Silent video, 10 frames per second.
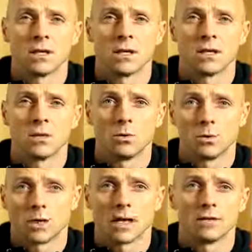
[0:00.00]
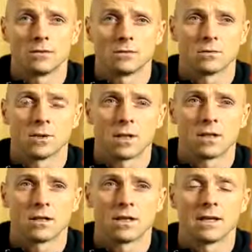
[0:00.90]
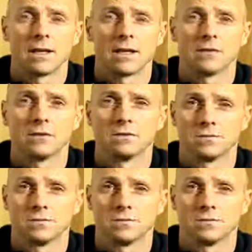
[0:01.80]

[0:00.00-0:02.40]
uh, all again working at the elite level.